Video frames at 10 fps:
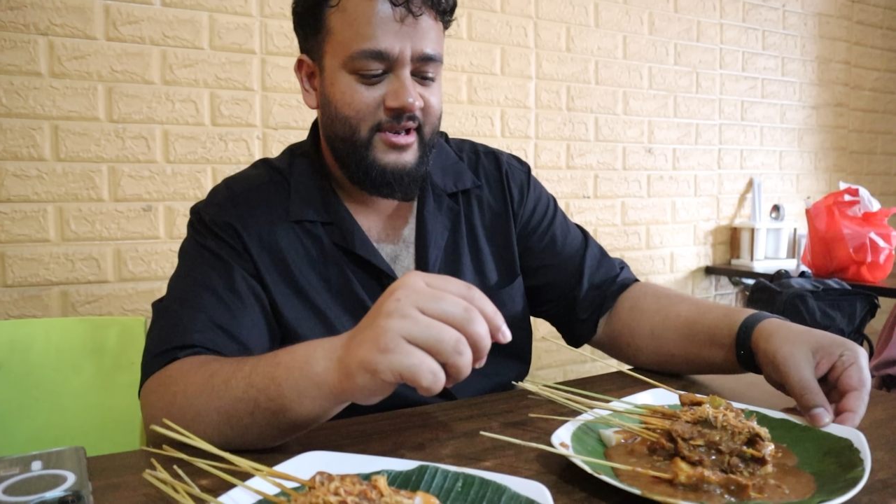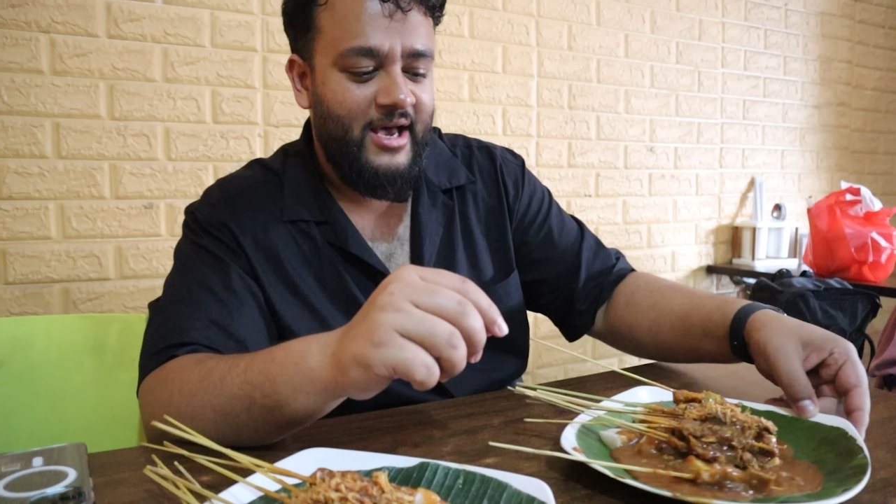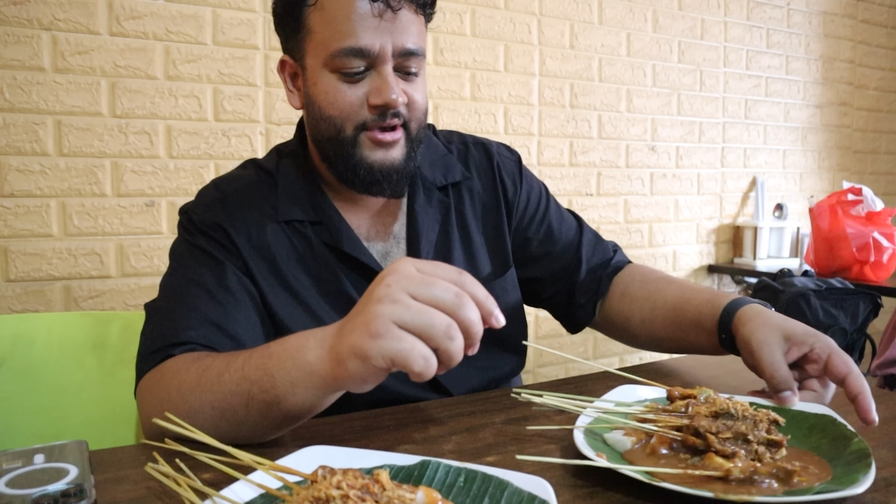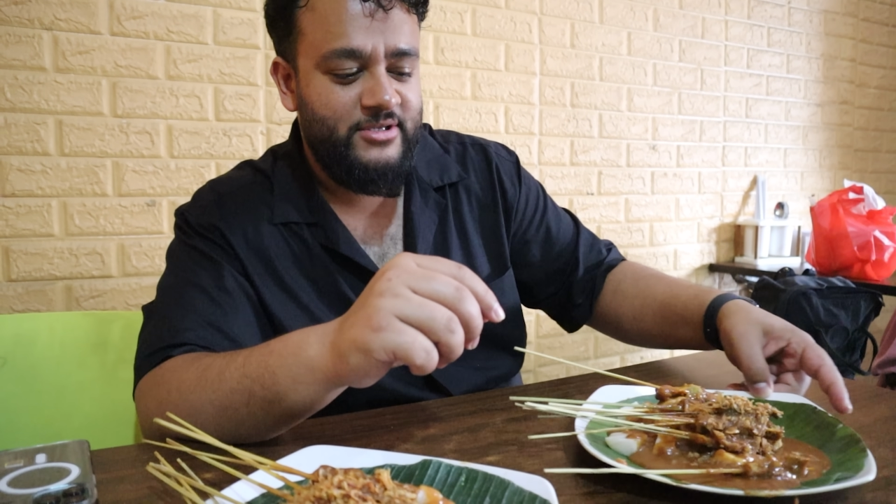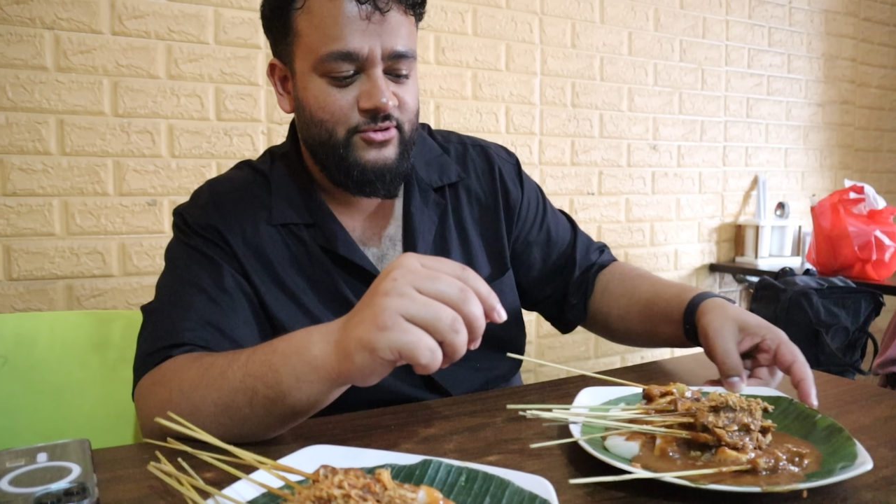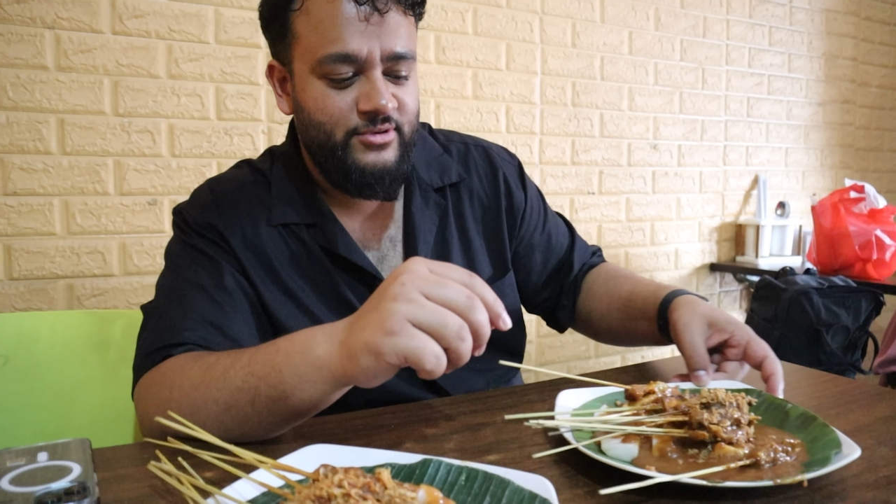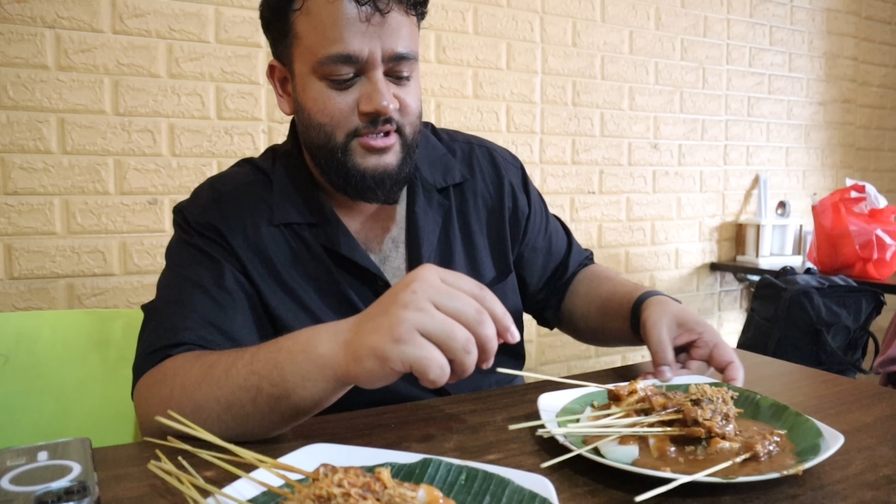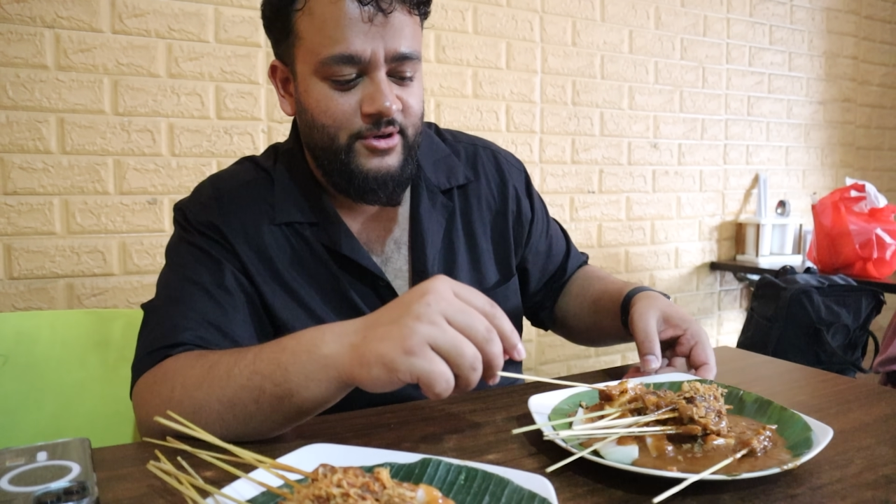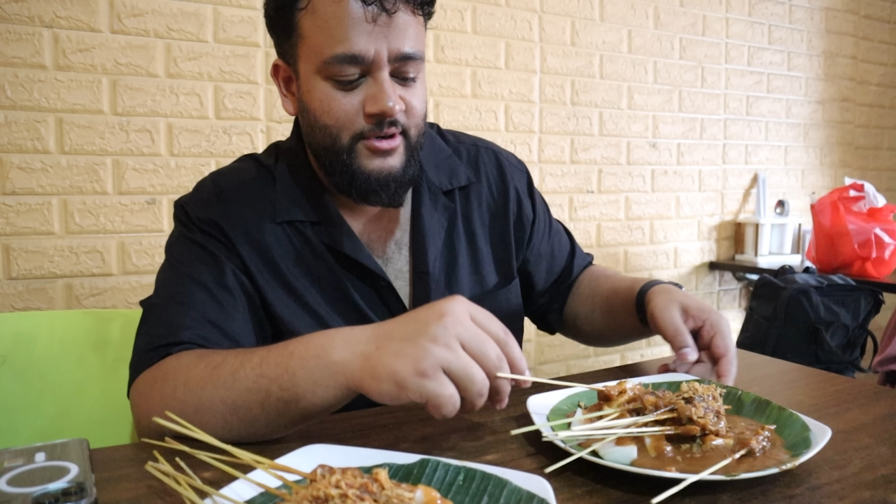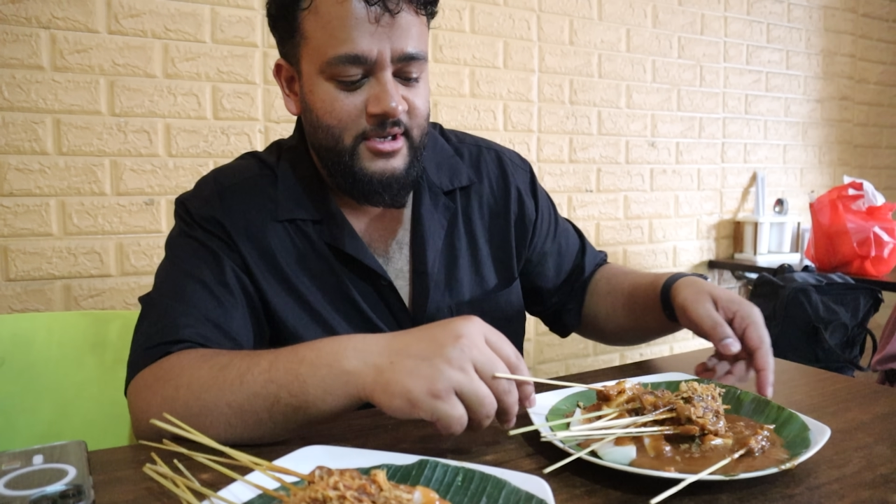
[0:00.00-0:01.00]
Now, it's
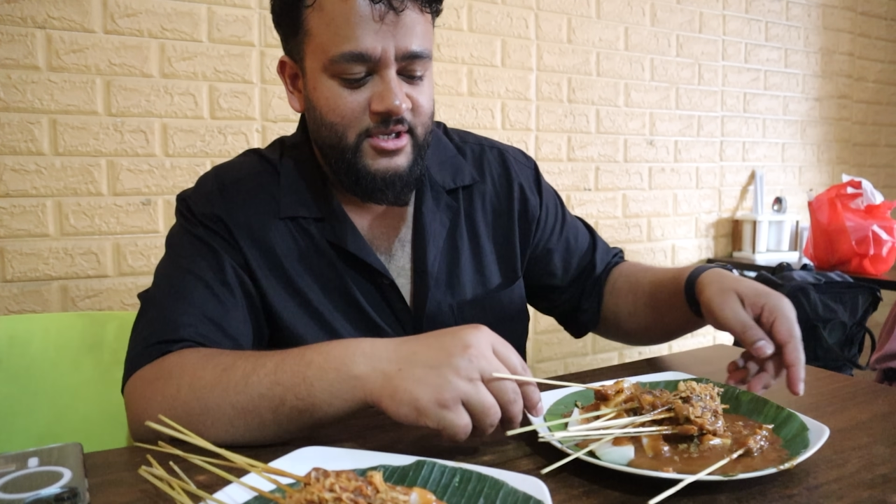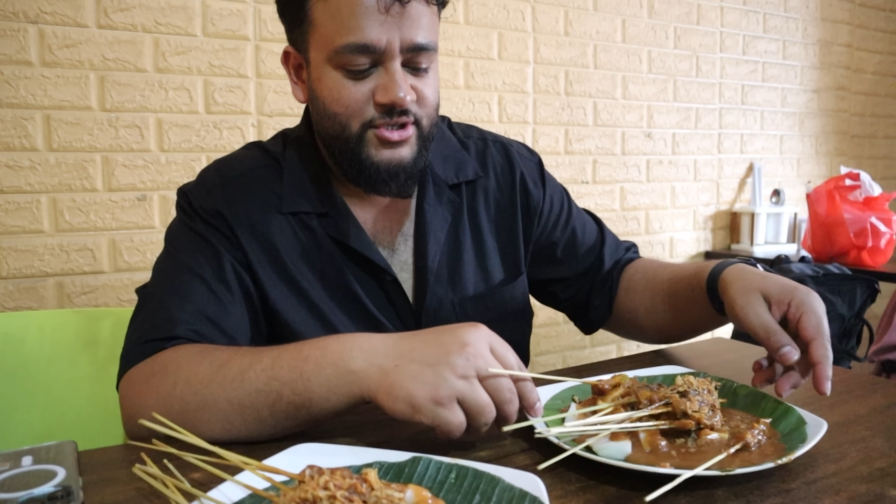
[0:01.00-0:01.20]
also